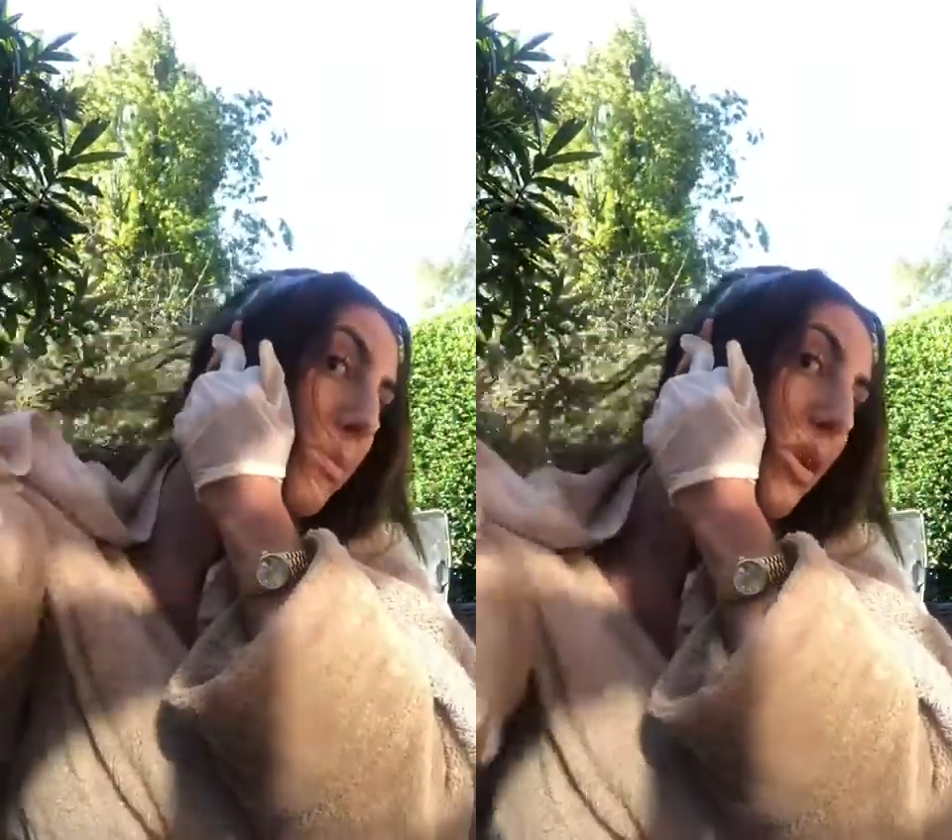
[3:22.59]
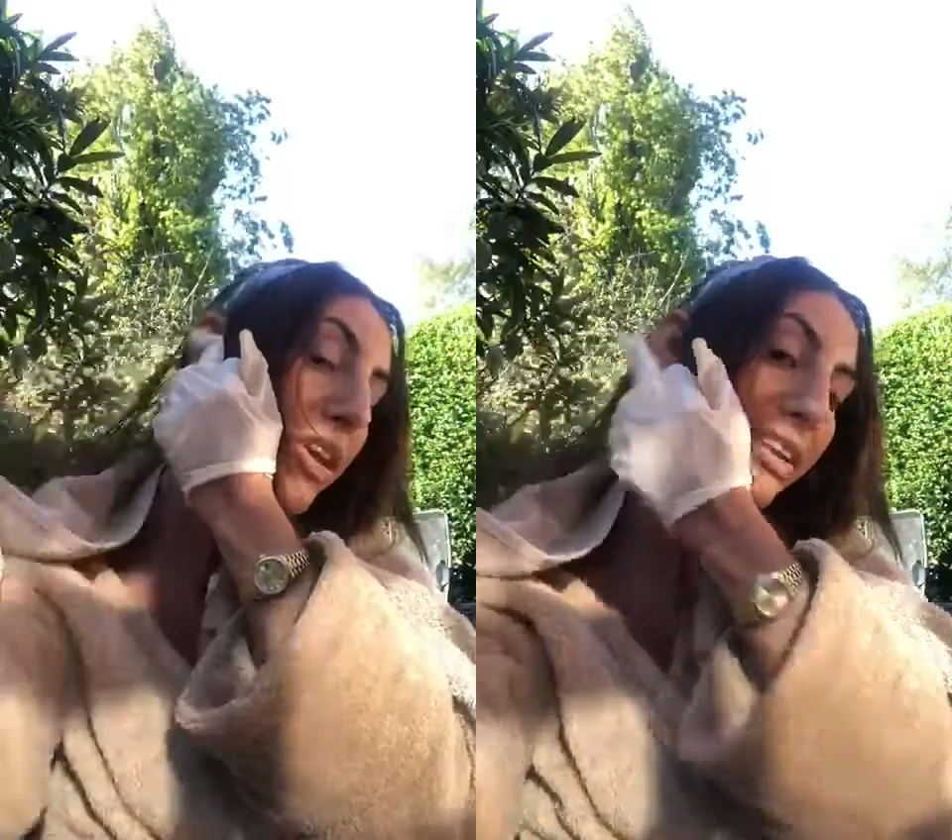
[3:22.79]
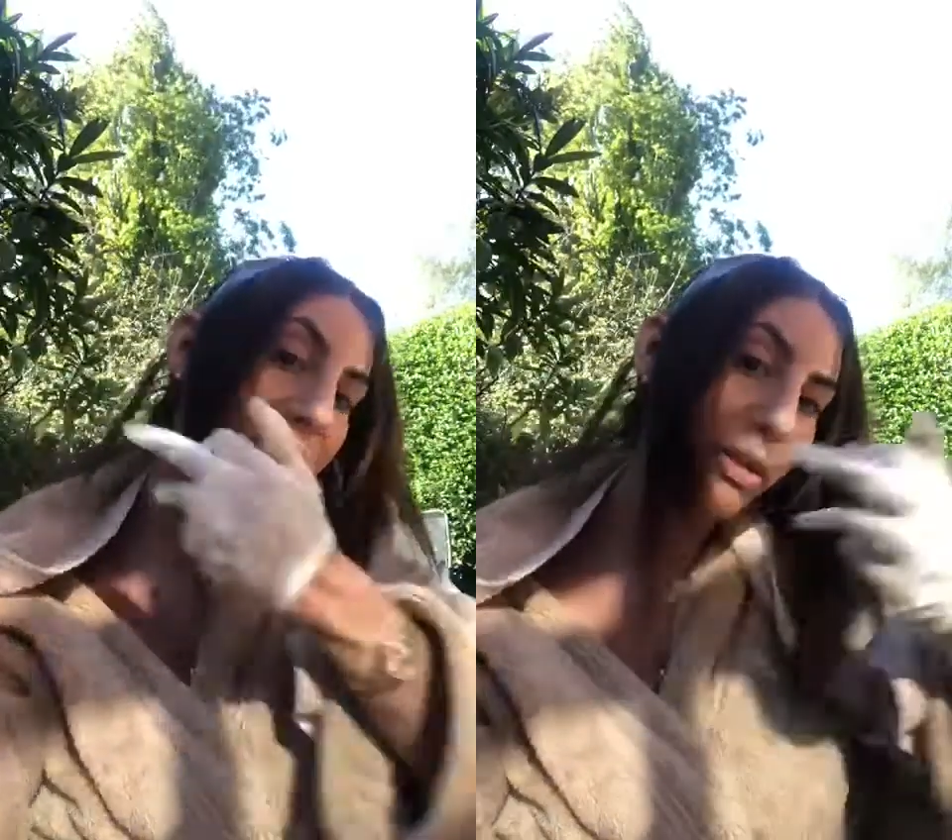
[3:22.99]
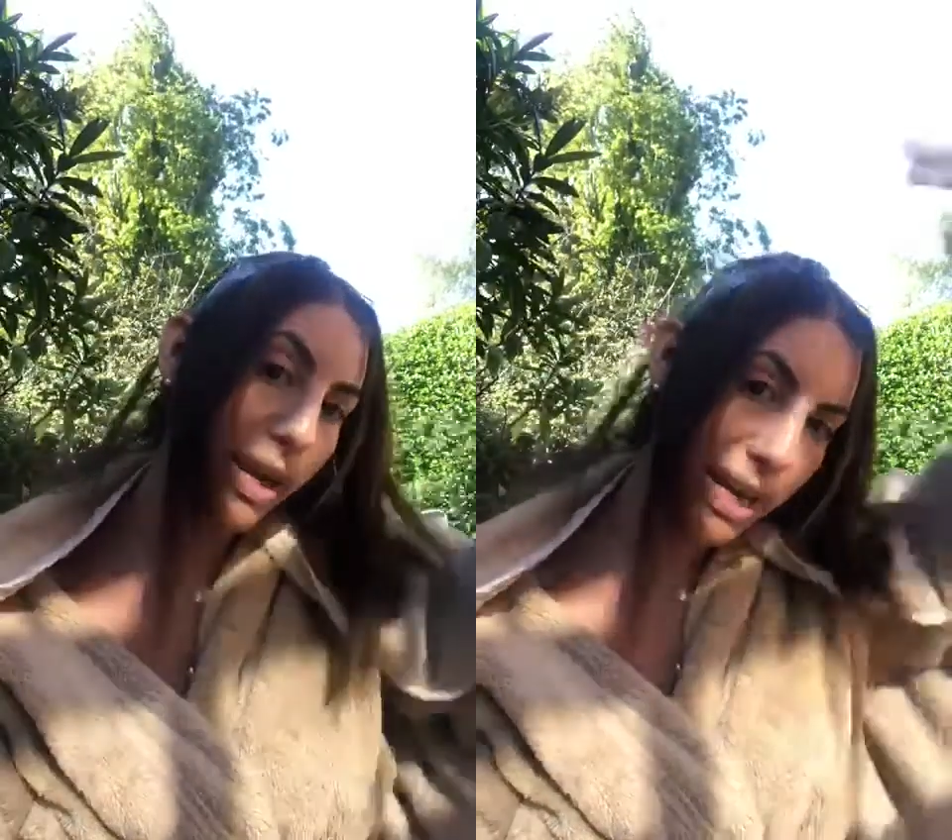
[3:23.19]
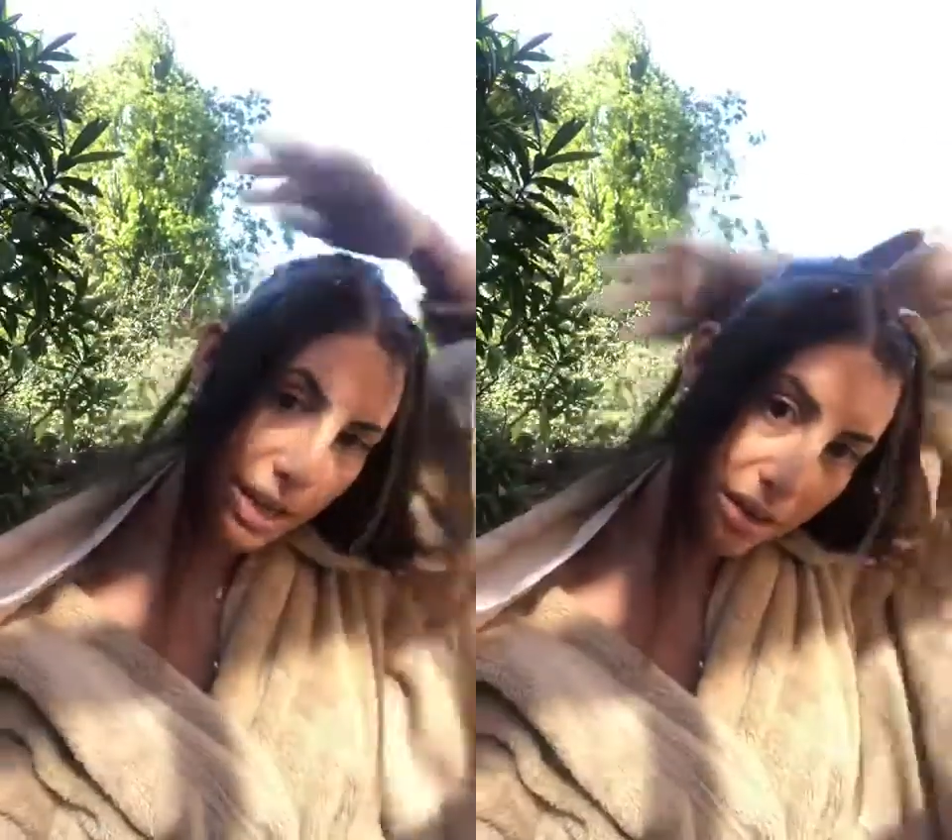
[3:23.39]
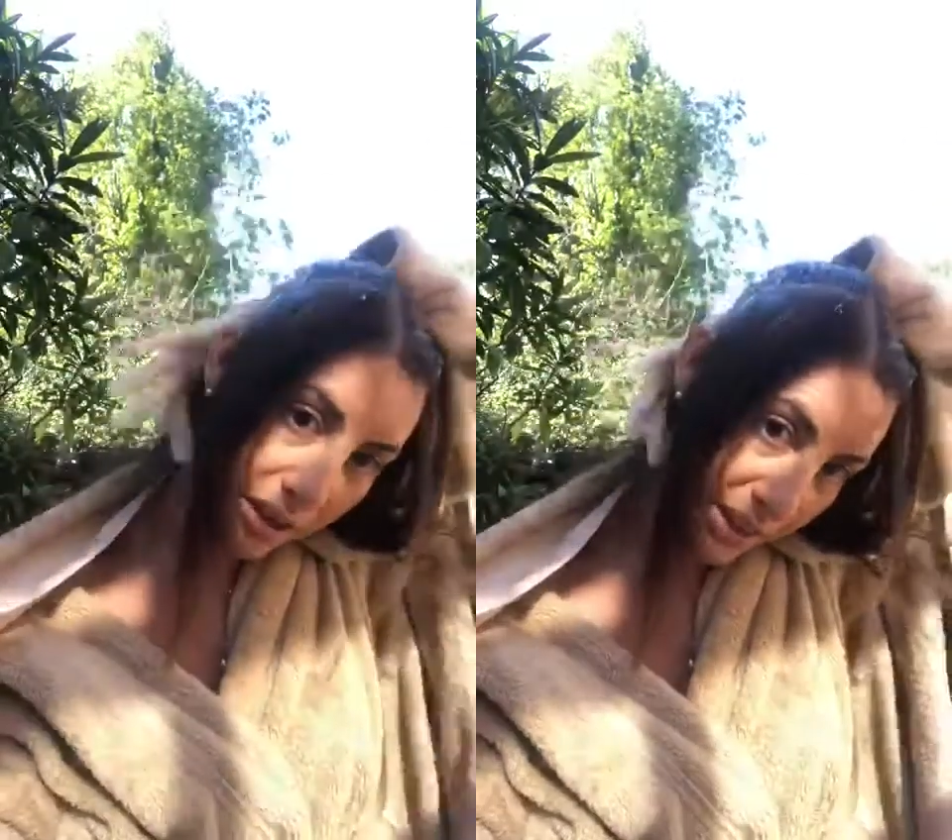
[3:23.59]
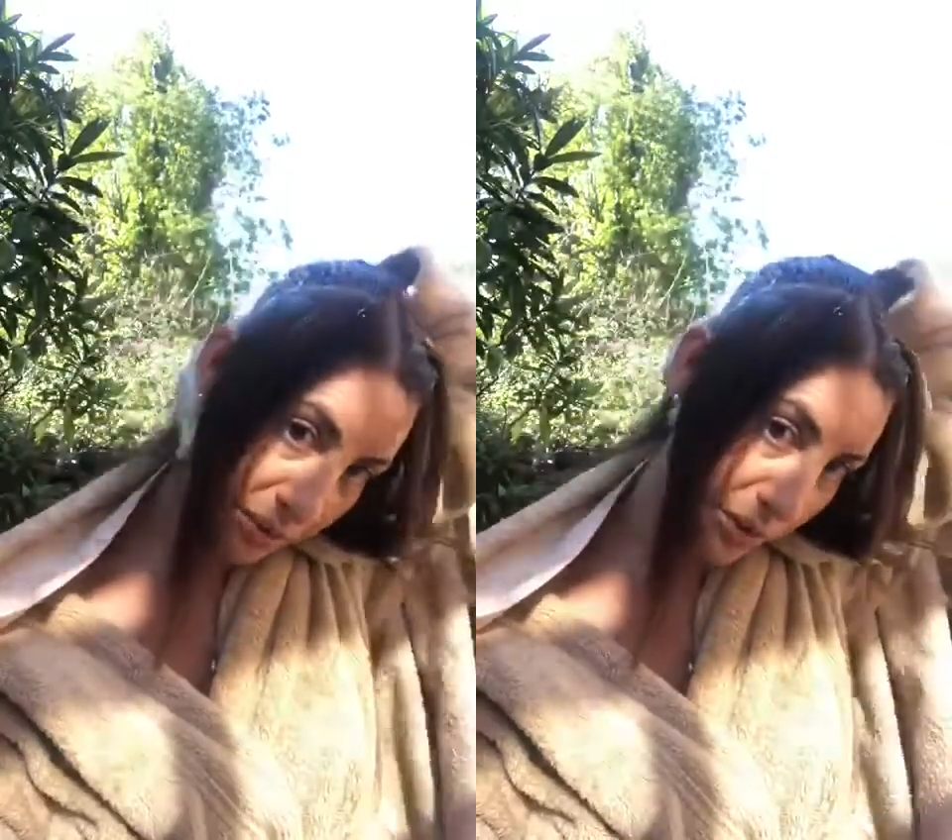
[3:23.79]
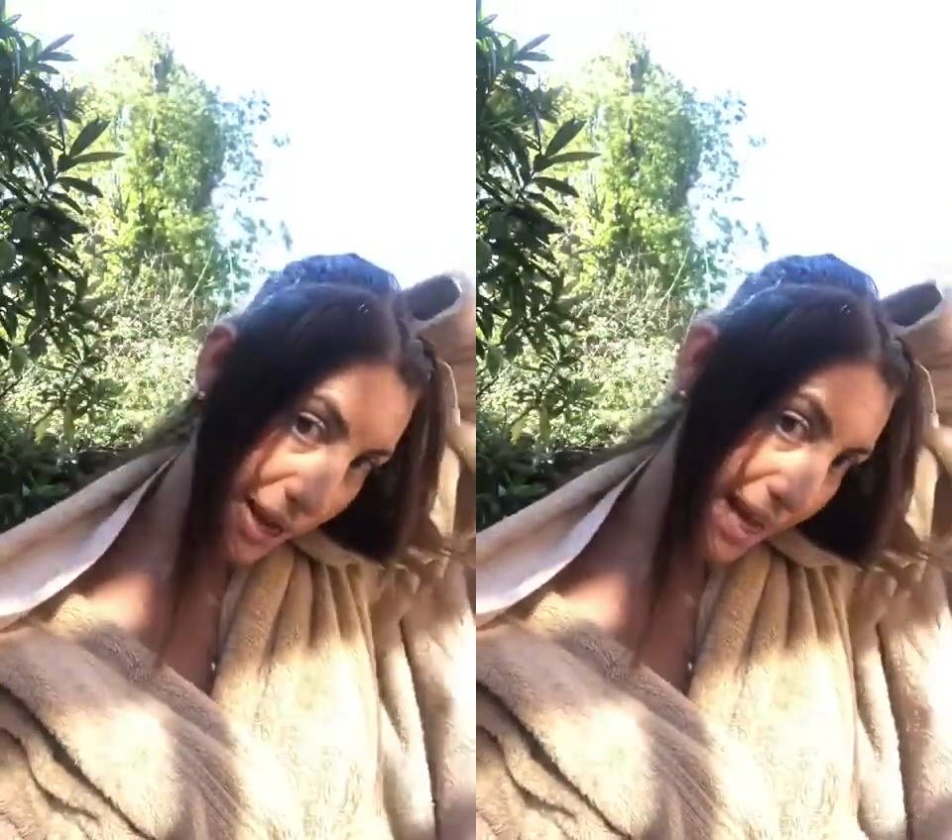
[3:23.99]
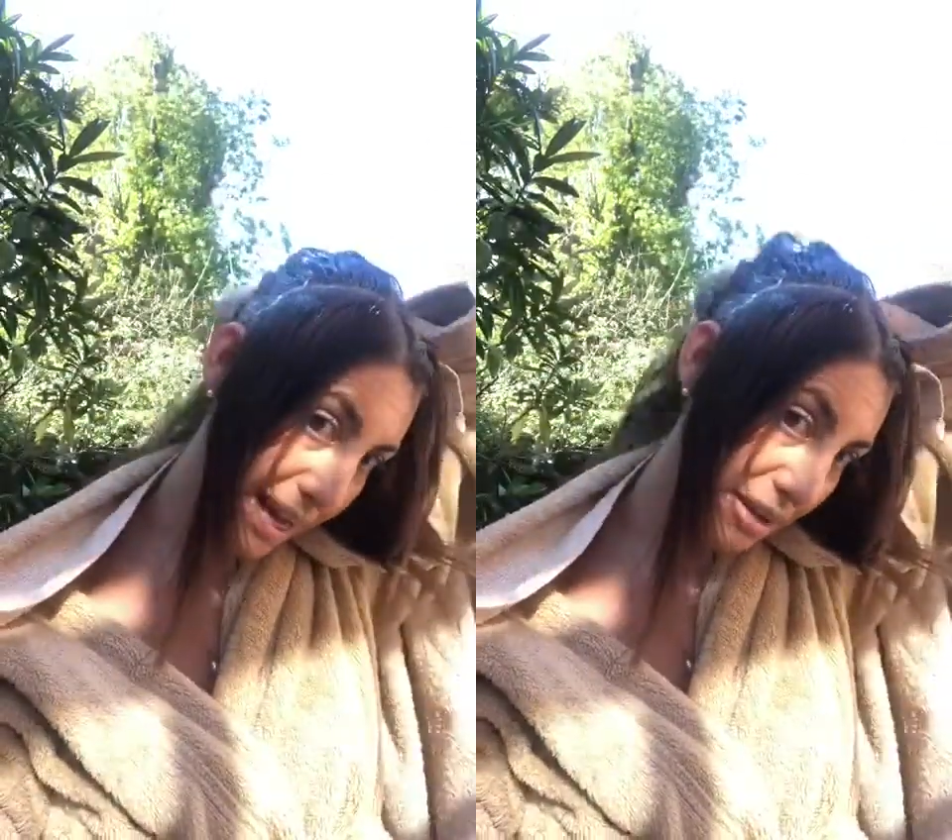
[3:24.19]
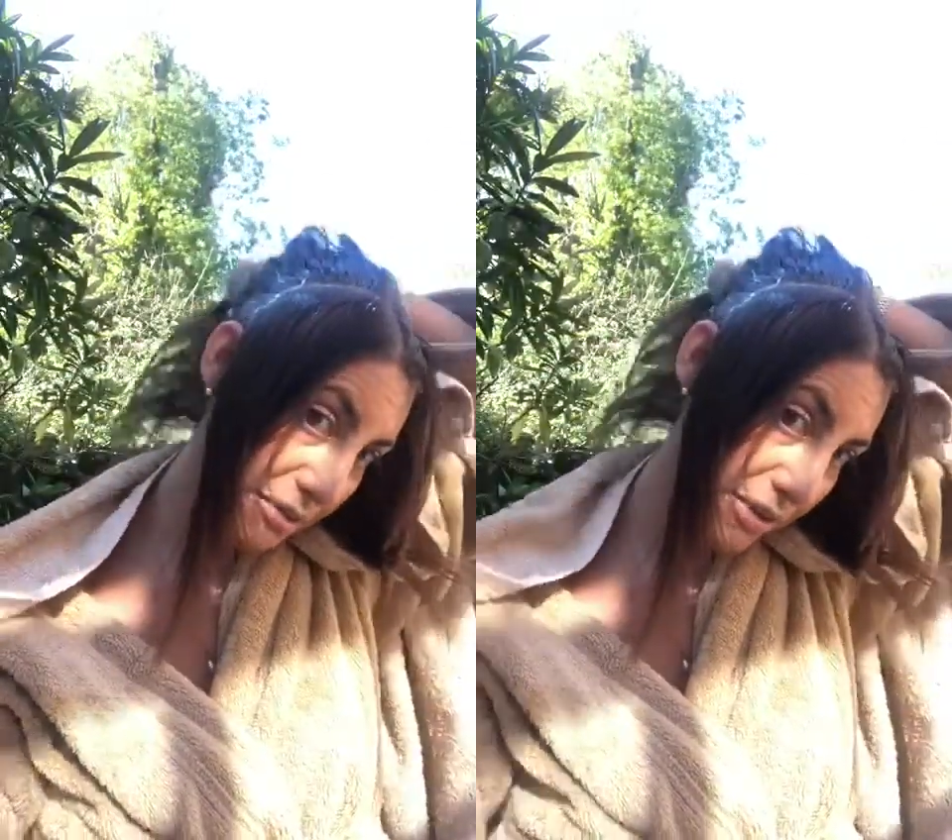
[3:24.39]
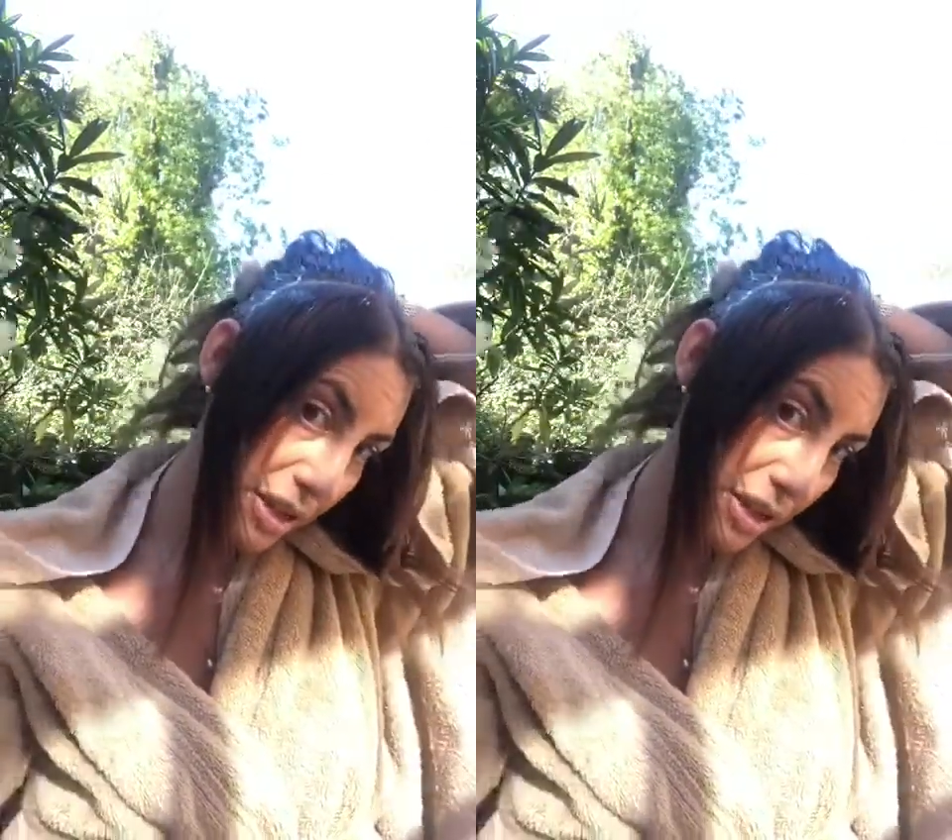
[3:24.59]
ponytail hairline if you have,